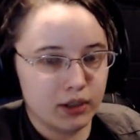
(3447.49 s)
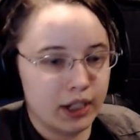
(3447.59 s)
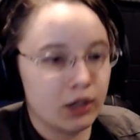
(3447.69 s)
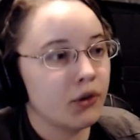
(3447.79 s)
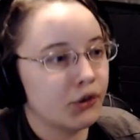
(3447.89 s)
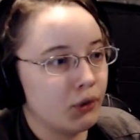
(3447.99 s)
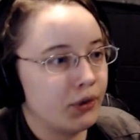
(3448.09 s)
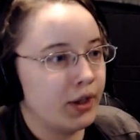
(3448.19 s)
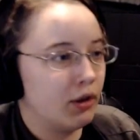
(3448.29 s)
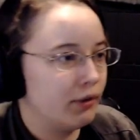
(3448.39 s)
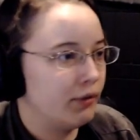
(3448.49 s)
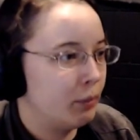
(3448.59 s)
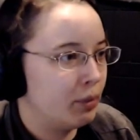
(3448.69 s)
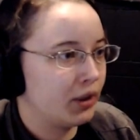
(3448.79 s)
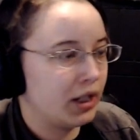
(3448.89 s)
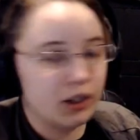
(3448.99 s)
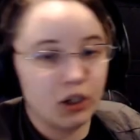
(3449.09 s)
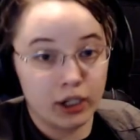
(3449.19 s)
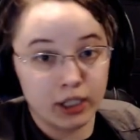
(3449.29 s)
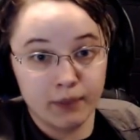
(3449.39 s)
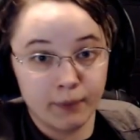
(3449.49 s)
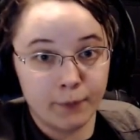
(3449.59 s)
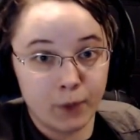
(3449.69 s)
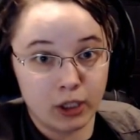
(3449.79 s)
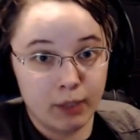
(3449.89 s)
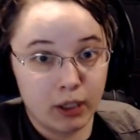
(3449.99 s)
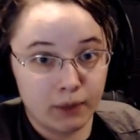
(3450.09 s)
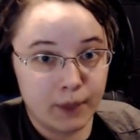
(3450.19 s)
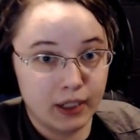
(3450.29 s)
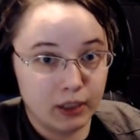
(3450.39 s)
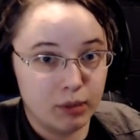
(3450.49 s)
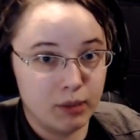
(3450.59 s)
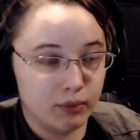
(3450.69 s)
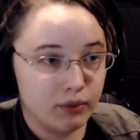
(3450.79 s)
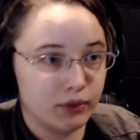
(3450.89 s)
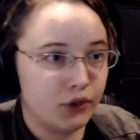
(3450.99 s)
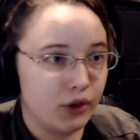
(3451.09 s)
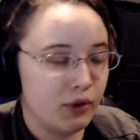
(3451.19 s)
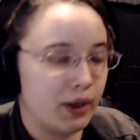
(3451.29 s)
And also their ability to not give a fuck about offending people, too.